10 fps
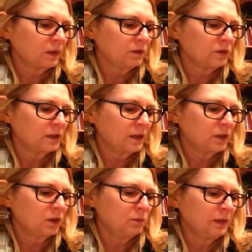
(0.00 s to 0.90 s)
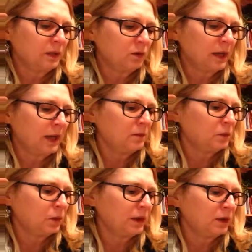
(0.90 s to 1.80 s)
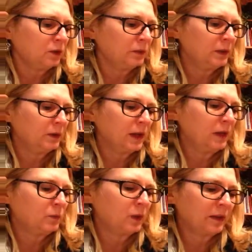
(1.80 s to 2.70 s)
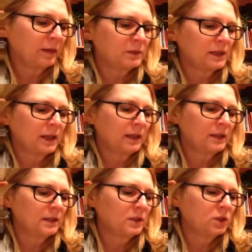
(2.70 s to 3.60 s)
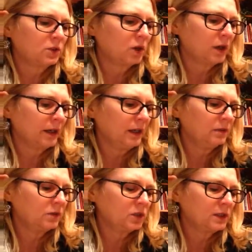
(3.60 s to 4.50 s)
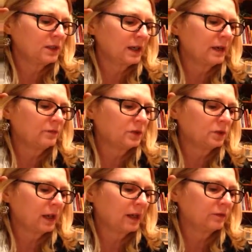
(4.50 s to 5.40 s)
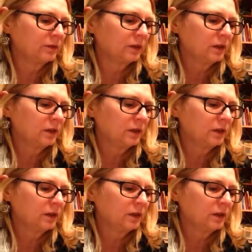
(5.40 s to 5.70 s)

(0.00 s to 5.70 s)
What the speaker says: She said, "You'll be okay, boy. You'll be okay," one of them said. "Is this your doggie? She saved your life."